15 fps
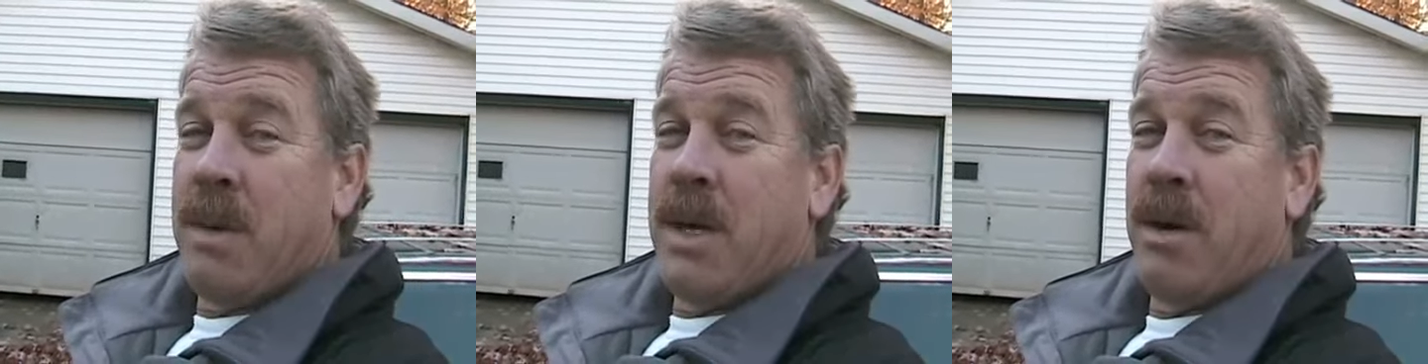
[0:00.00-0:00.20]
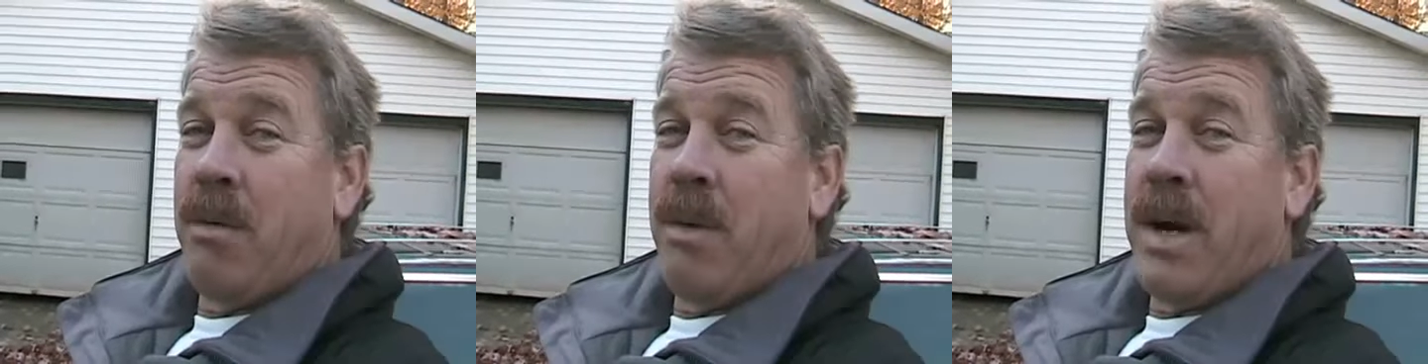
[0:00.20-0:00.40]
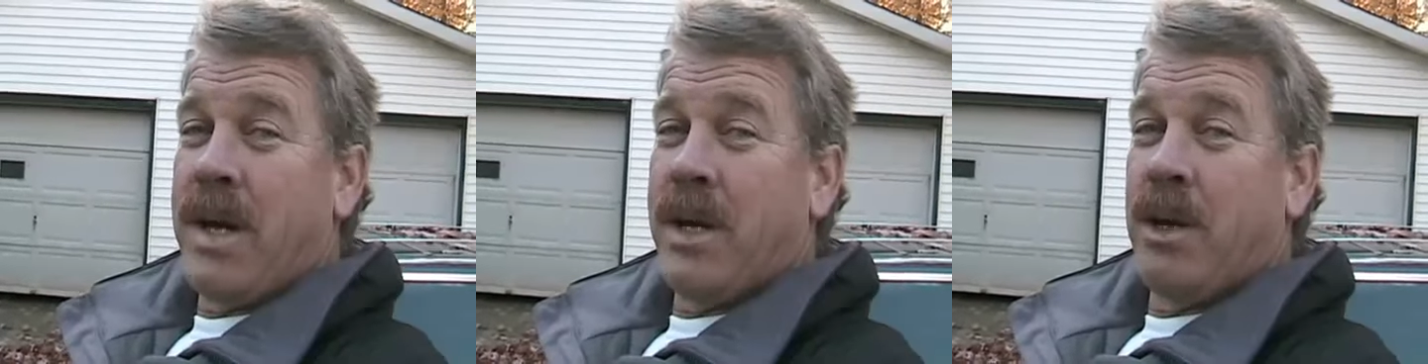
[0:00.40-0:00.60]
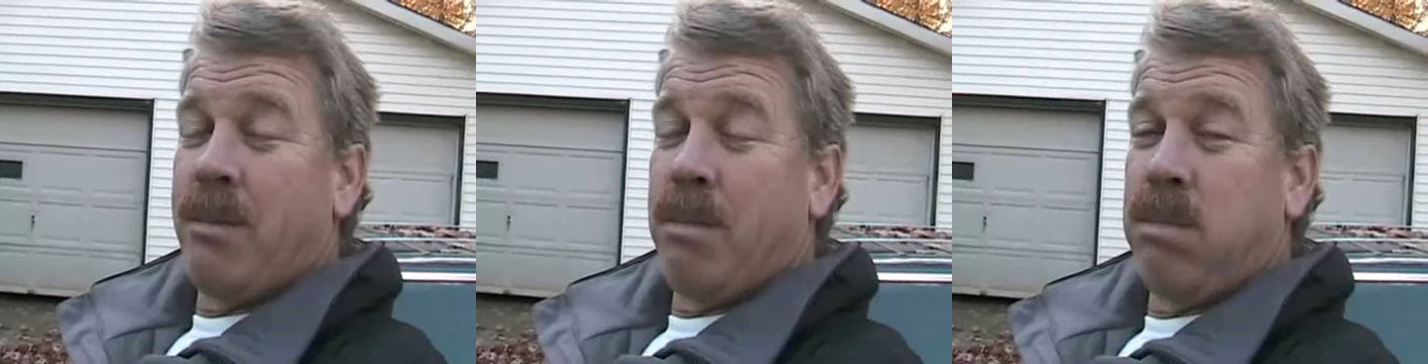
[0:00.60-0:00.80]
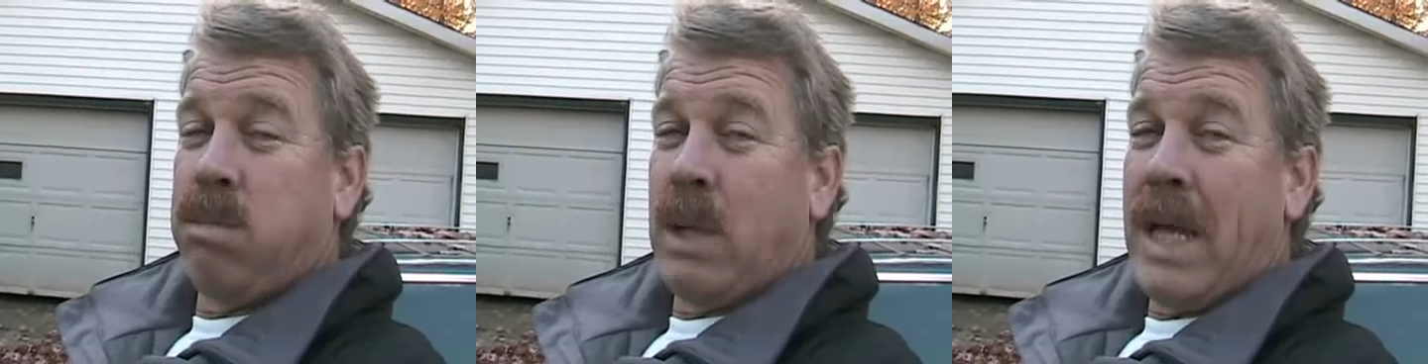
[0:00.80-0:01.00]
made a regular
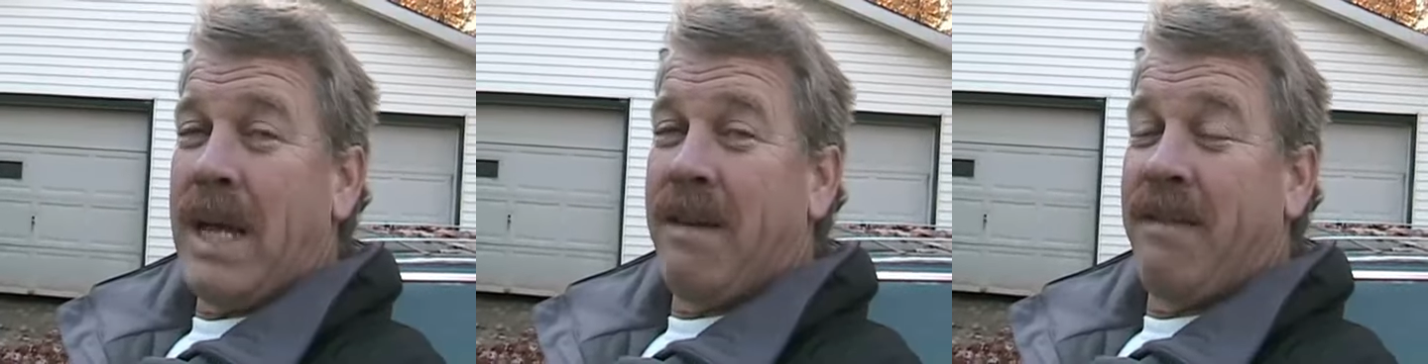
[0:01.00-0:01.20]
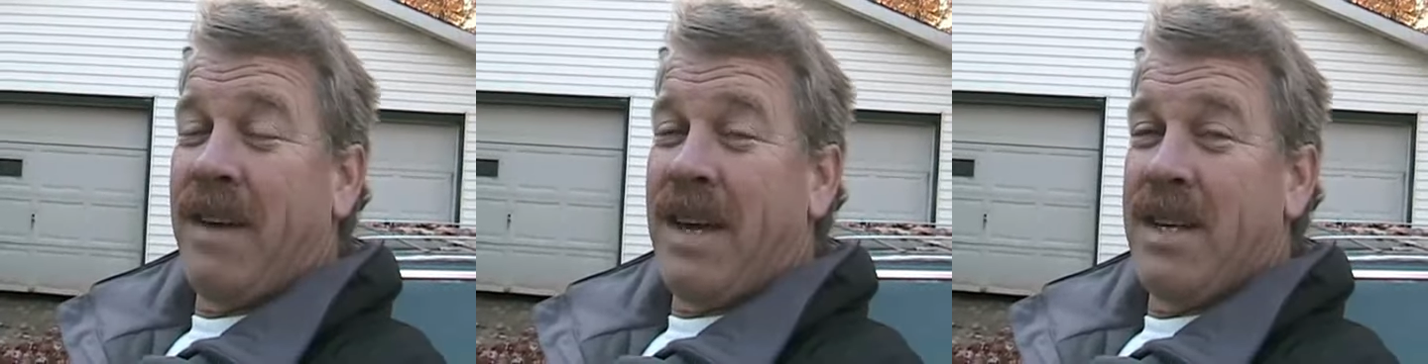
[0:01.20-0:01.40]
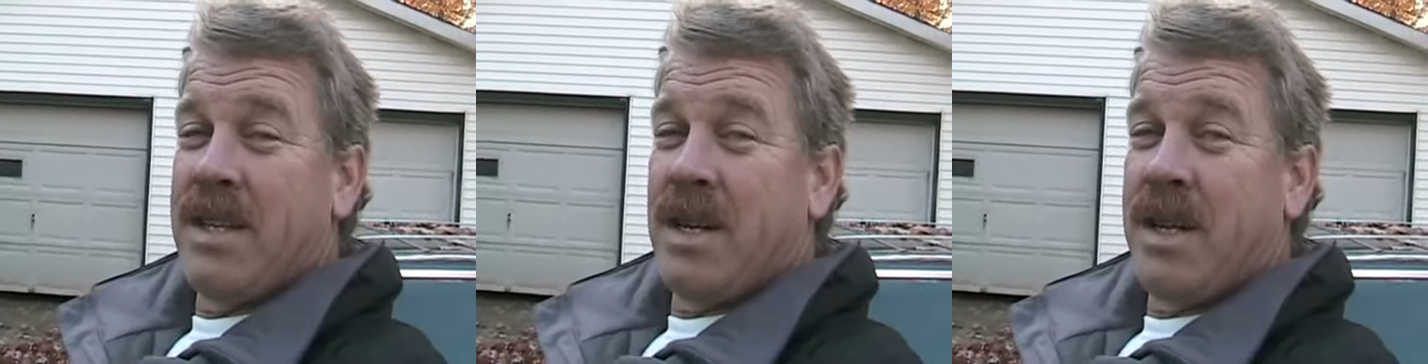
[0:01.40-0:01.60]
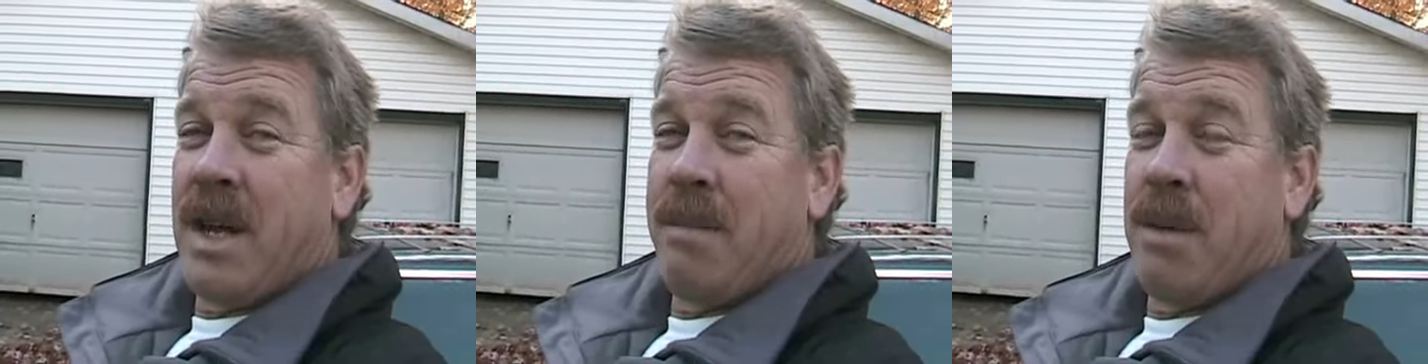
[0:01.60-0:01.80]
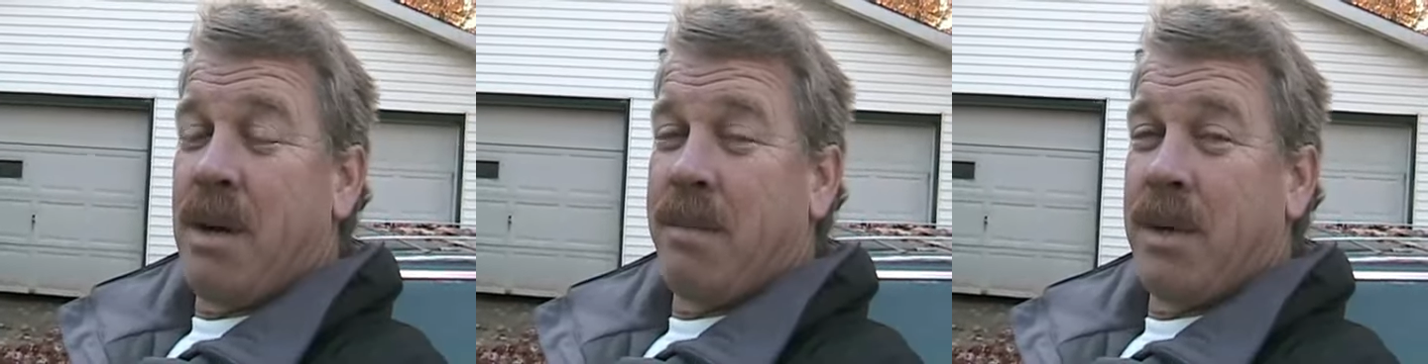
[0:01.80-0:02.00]
blank face on
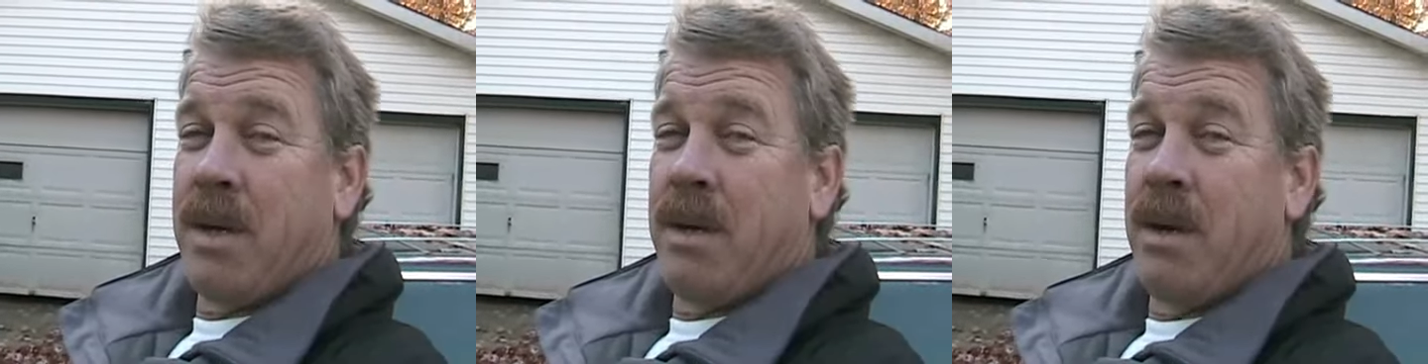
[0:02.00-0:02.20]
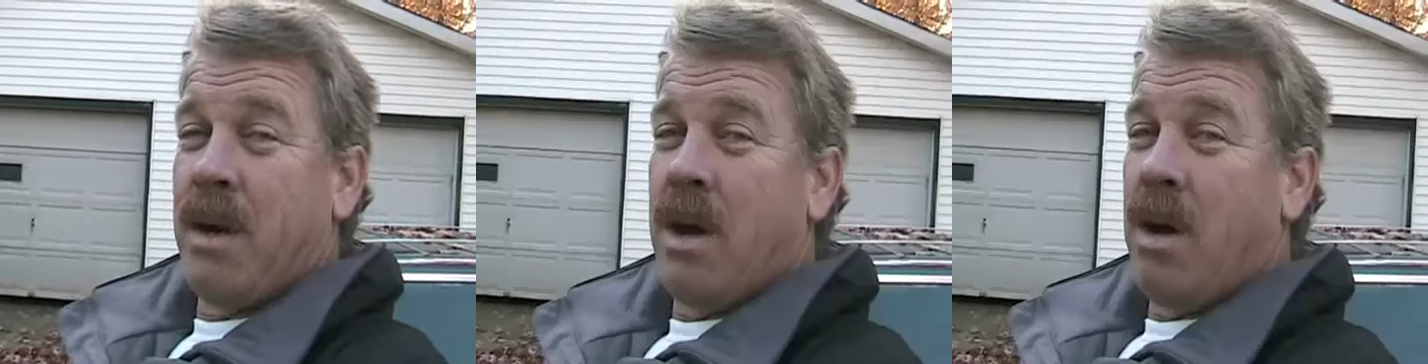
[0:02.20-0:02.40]
that pumpkin